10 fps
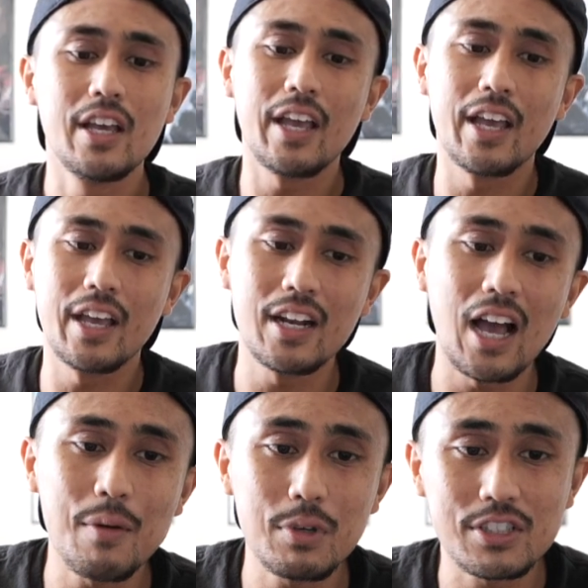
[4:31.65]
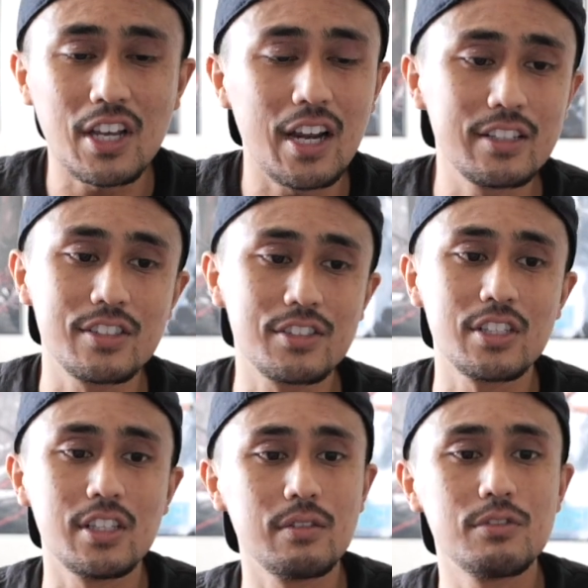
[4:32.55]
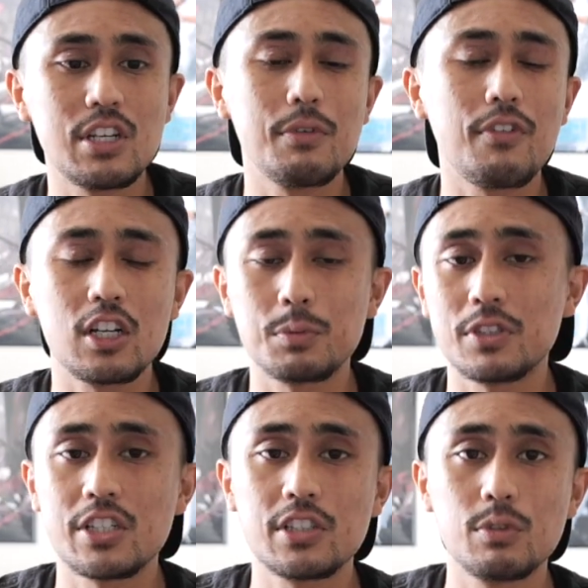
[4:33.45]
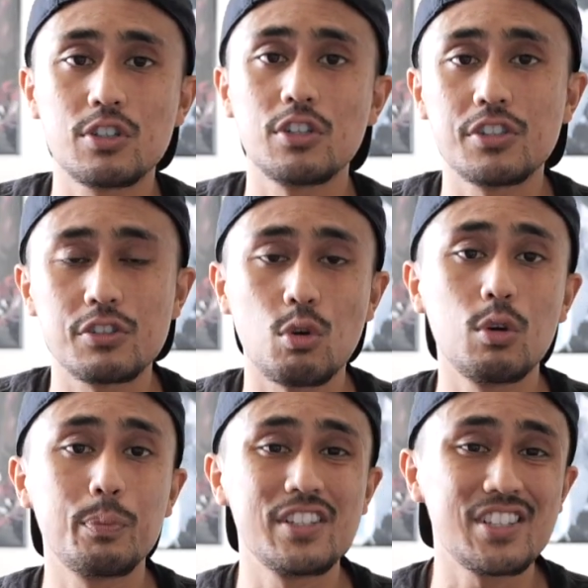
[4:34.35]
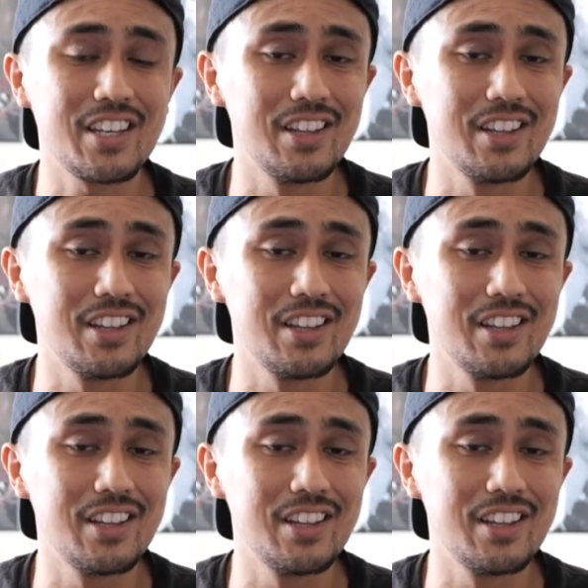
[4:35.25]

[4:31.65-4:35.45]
and I'm excited to see Jamie Foxx potentially return to this role, because I